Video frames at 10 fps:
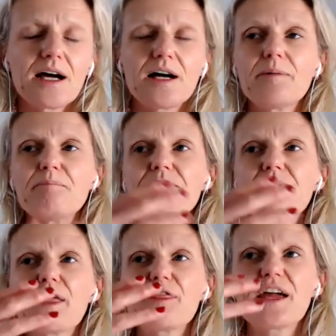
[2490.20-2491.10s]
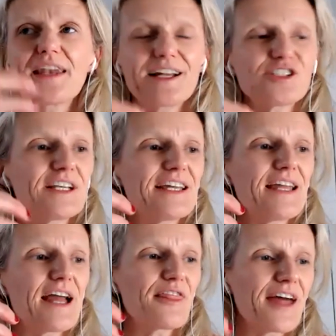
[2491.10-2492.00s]
then
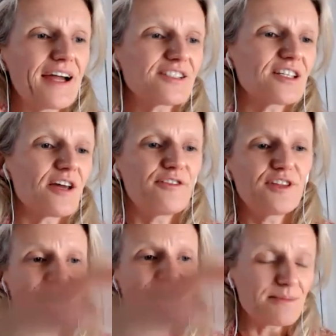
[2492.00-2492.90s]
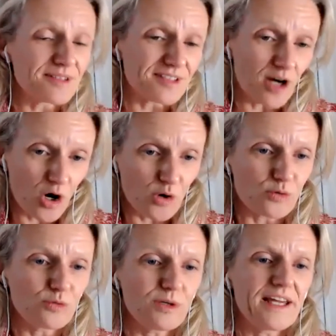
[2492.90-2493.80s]
actually that for the team as a
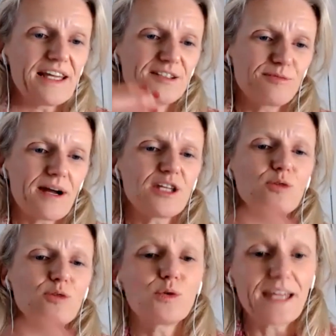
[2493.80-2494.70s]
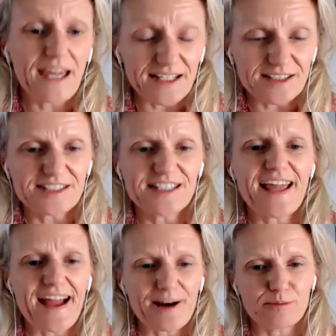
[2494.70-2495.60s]
whole is where you will get to
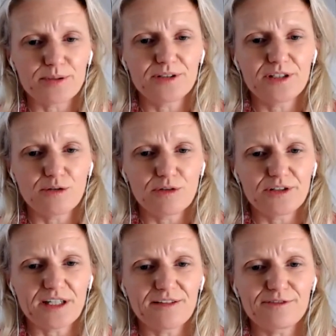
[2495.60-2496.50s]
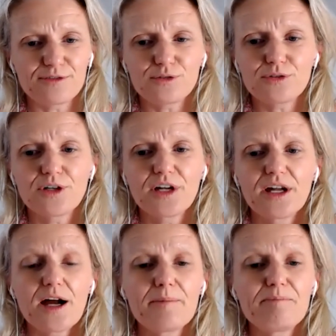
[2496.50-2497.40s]
the output that you're looking for.
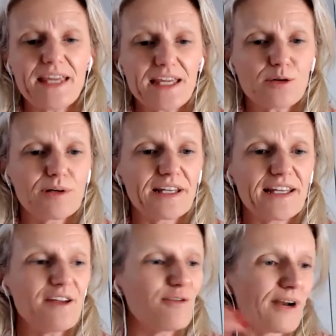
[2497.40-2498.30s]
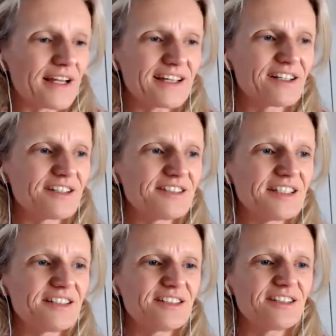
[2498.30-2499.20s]
Equally,
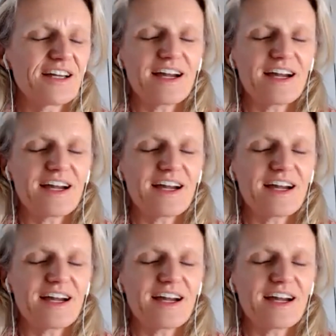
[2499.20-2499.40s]
recognizing that